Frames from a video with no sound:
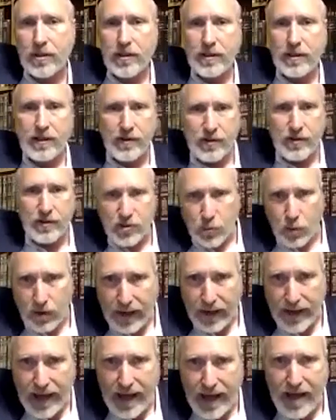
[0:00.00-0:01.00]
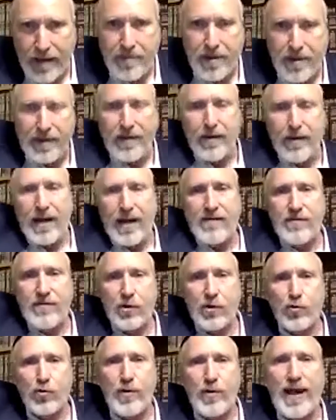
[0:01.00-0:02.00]
Here's where I am, and now I have a
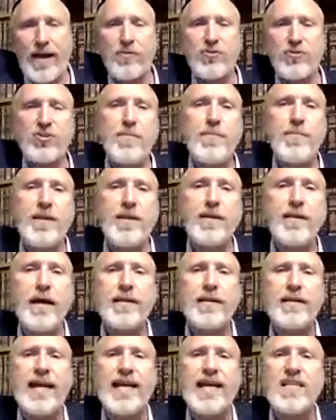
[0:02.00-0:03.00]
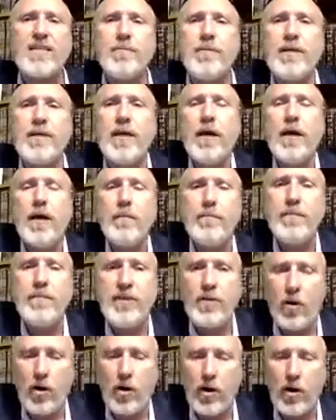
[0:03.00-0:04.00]
crown, something that takes me
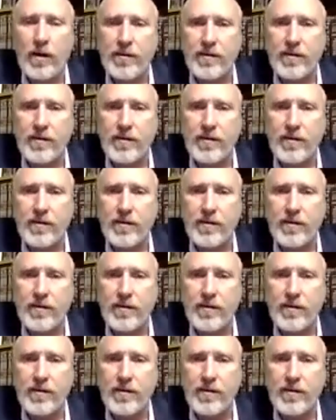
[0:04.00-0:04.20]
beyond.